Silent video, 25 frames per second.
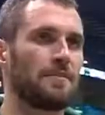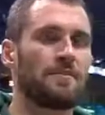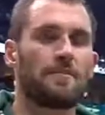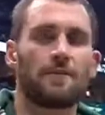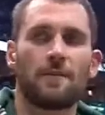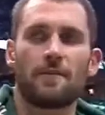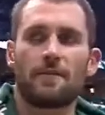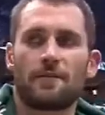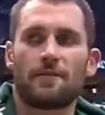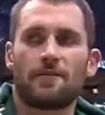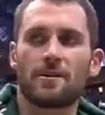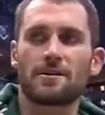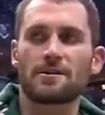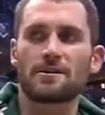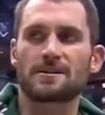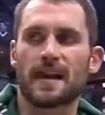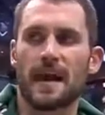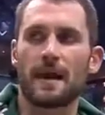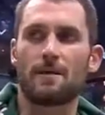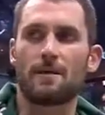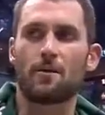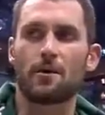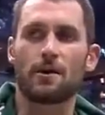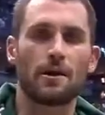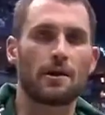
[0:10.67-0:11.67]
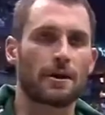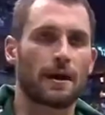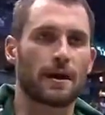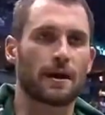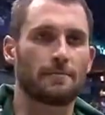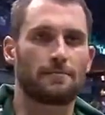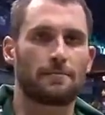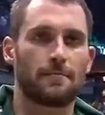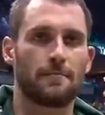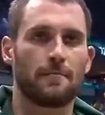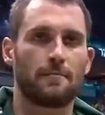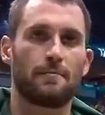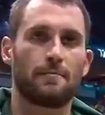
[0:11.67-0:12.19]
I mean, the first game, we were
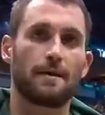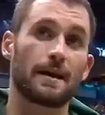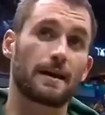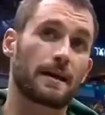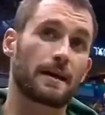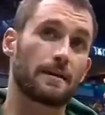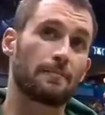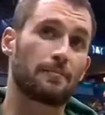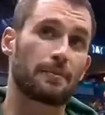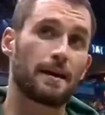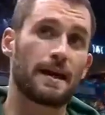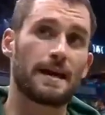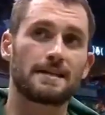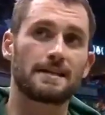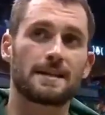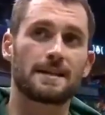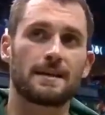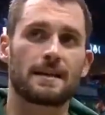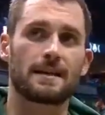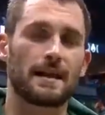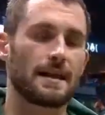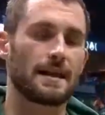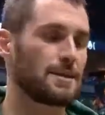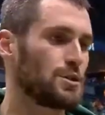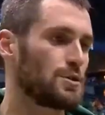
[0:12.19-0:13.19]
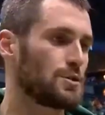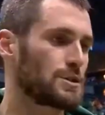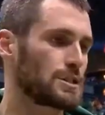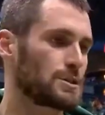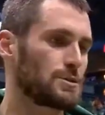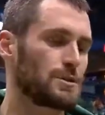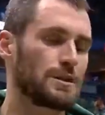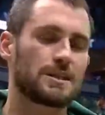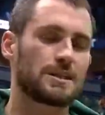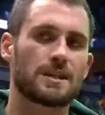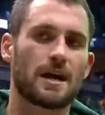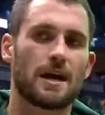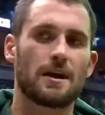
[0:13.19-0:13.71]
looking a bit complacent, getting
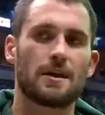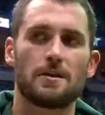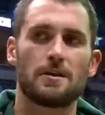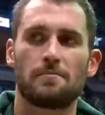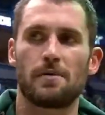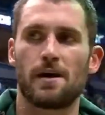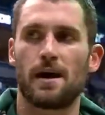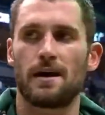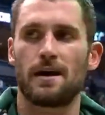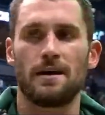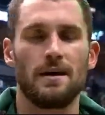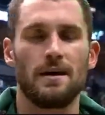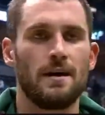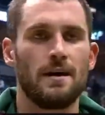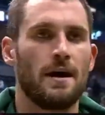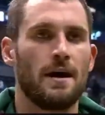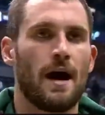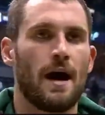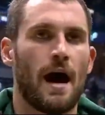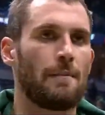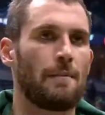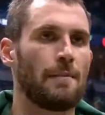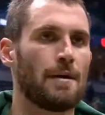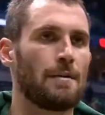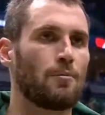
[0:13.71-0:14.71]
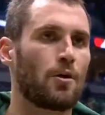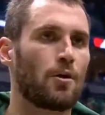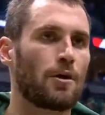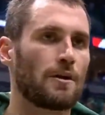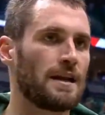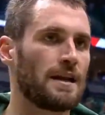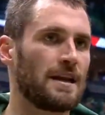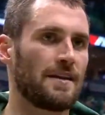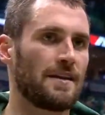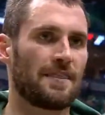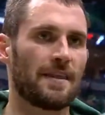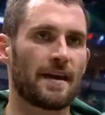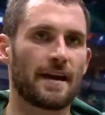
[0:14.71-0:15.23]
used to each other. But, I mean, more
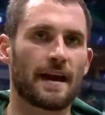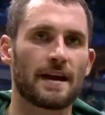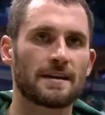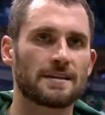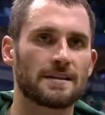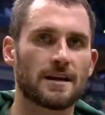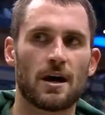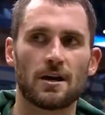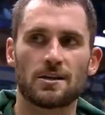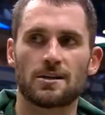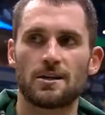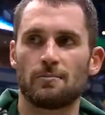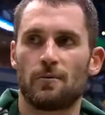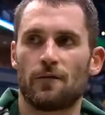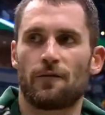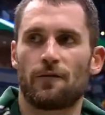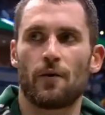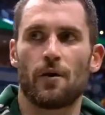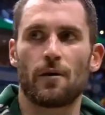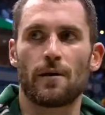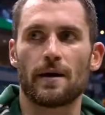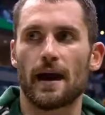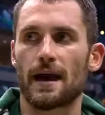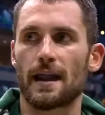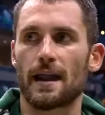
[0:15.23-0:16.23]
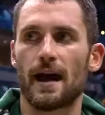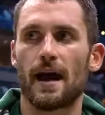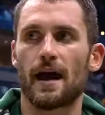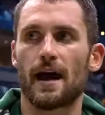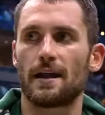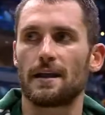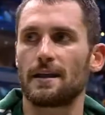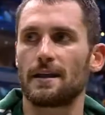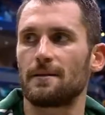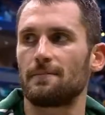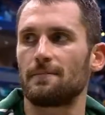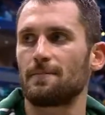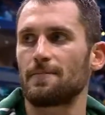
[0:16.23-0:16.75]
than anything, I talked to you before we got
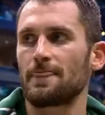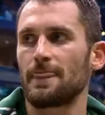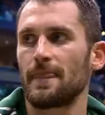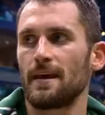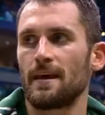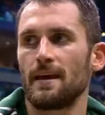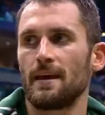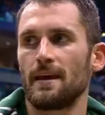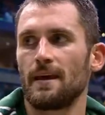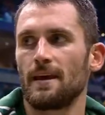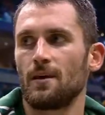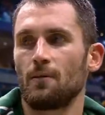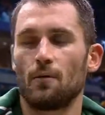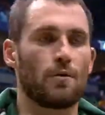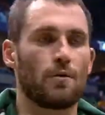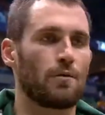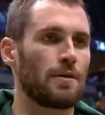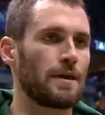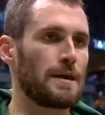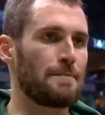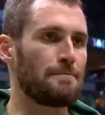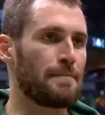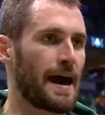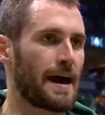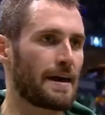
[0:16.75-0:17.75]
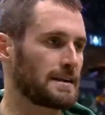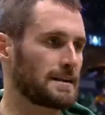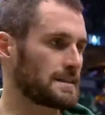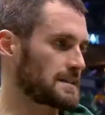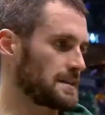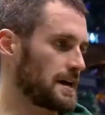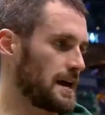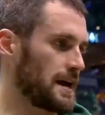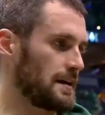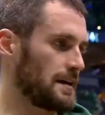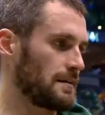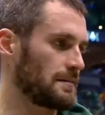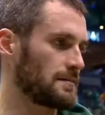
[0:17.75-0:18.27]
on, and we were really balanced
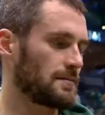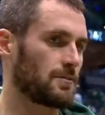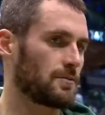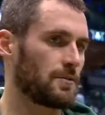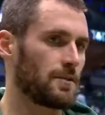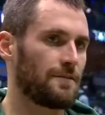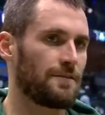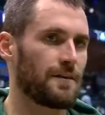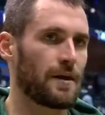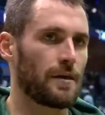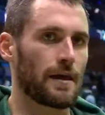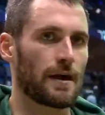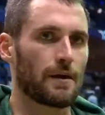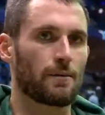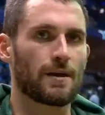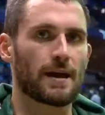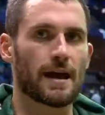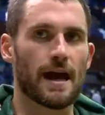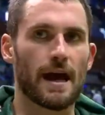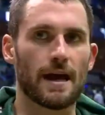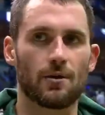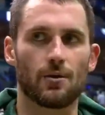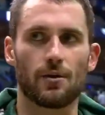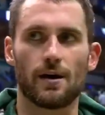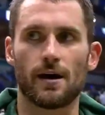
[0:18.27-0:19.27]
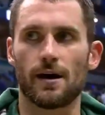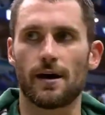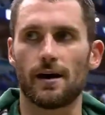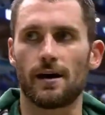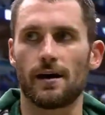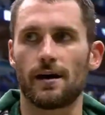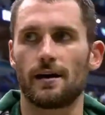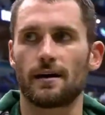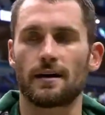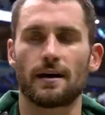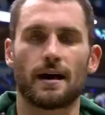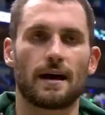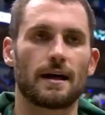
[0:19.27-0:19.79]
tonight. We felt like we got to
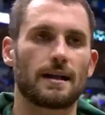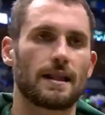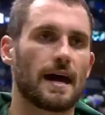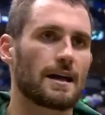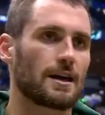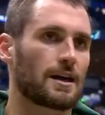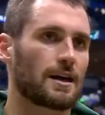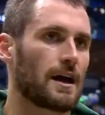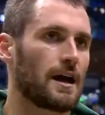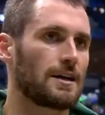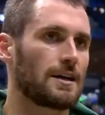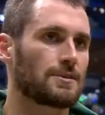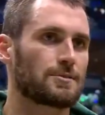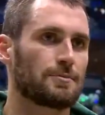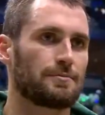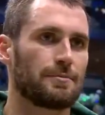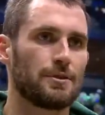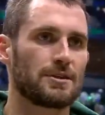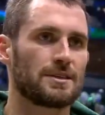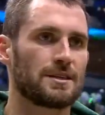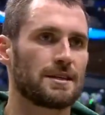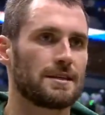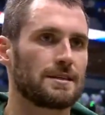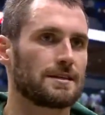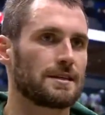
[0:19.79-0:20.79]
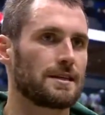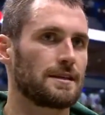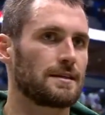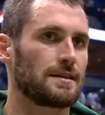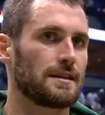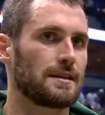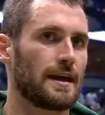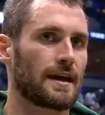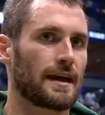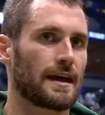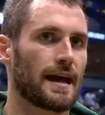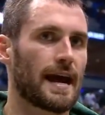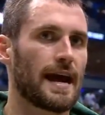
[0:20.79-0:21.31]
a lot of contributions,
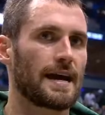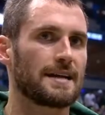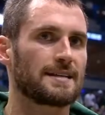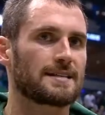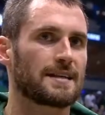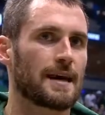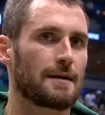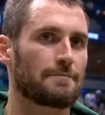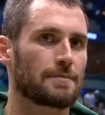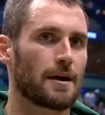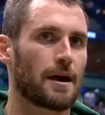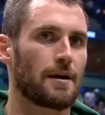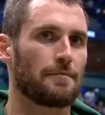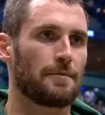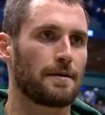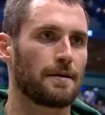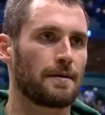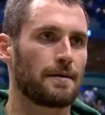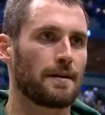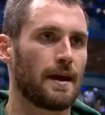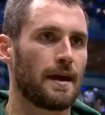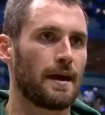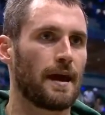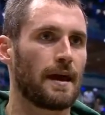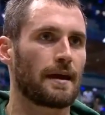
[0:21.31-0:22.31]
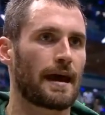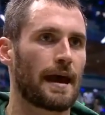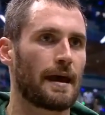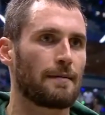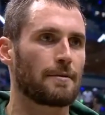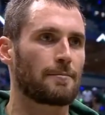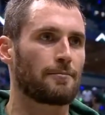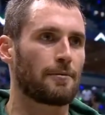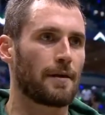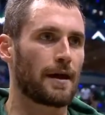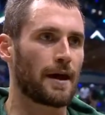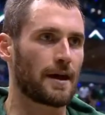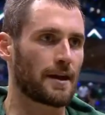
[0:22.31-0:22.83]
and guys stepped up and
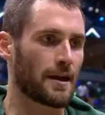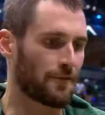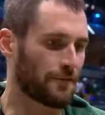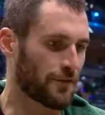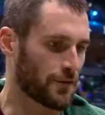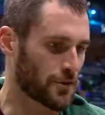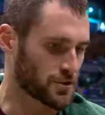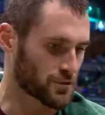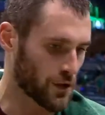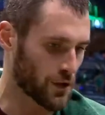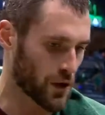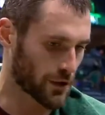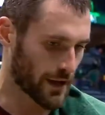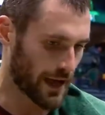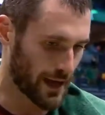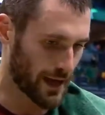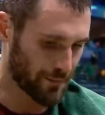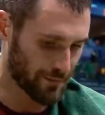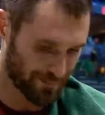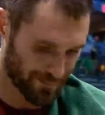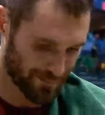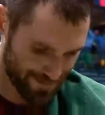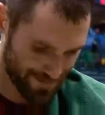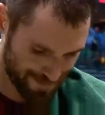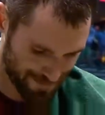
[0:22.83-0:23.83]
came to play on our first road game.